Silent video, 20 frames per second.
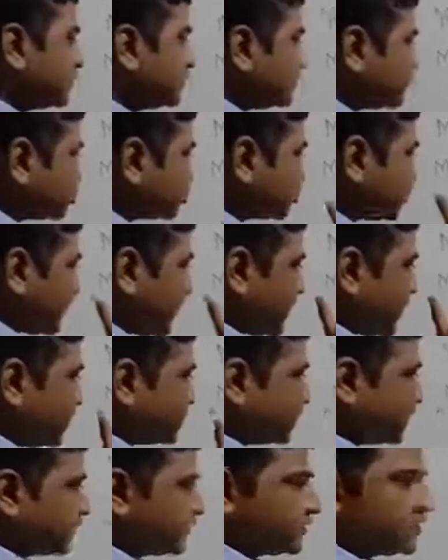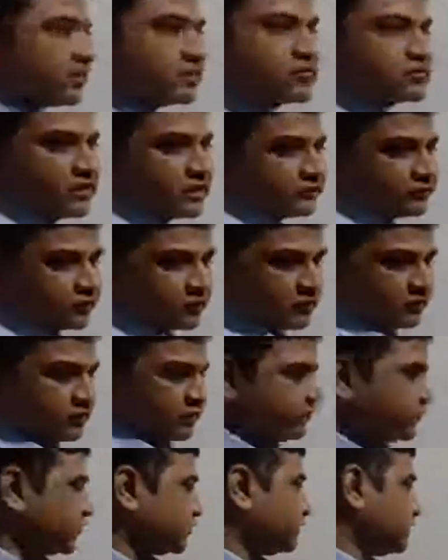So I have taken a 24-hour
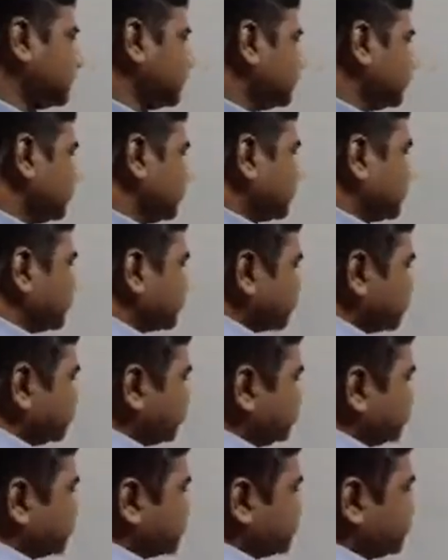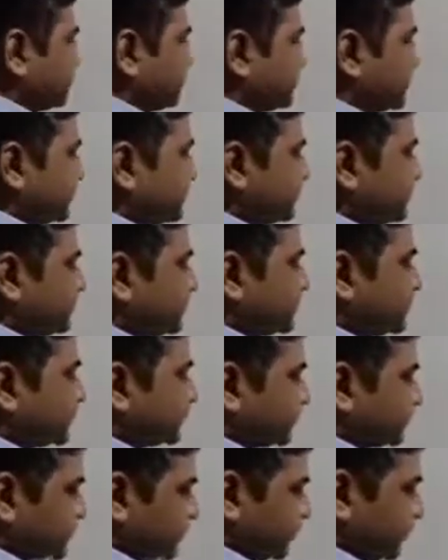format. So first bell rings at
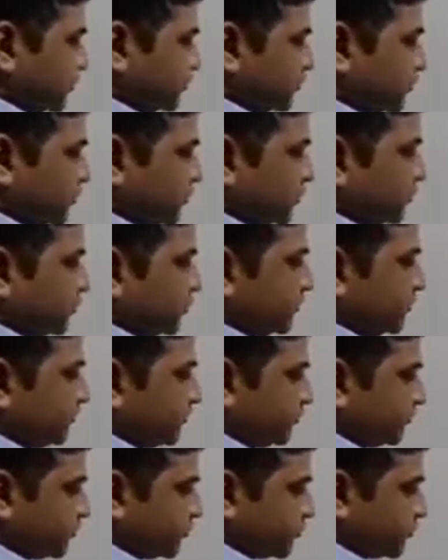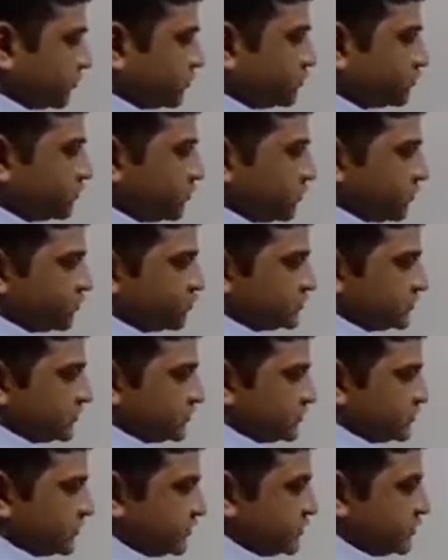12 o'clock, 14 o'clock,
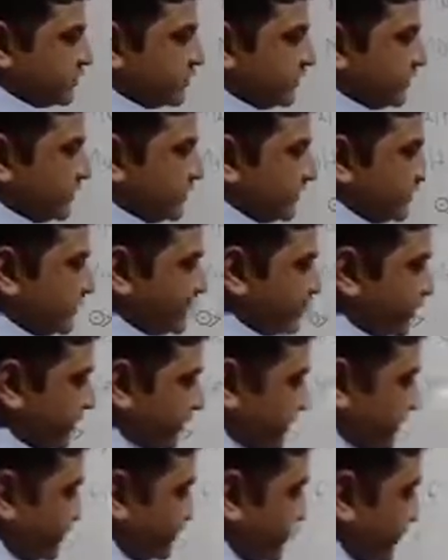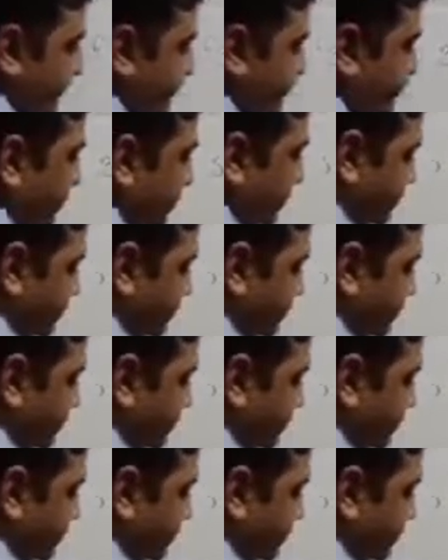16, 18, 20, 22 and